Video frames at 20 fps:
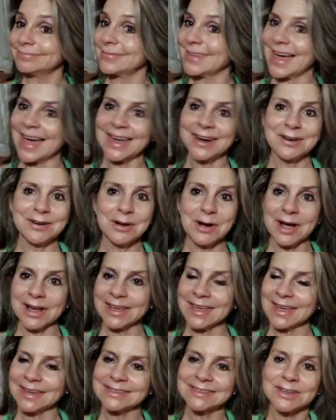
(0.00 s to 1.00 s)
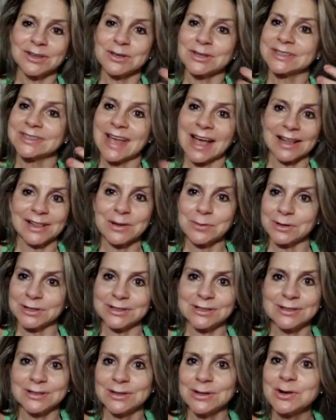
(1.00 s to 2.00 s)
I don't know, I can't tell you exactly what
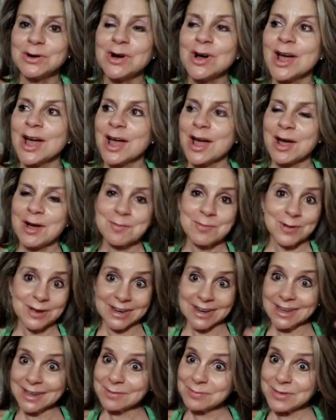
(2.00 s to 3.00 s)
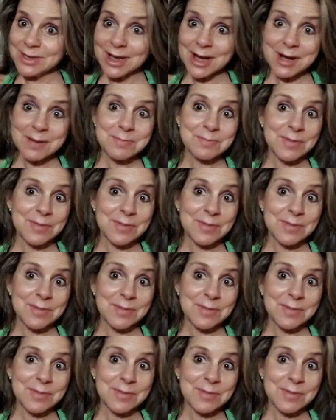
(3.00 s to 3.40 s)
to do, but hit me up.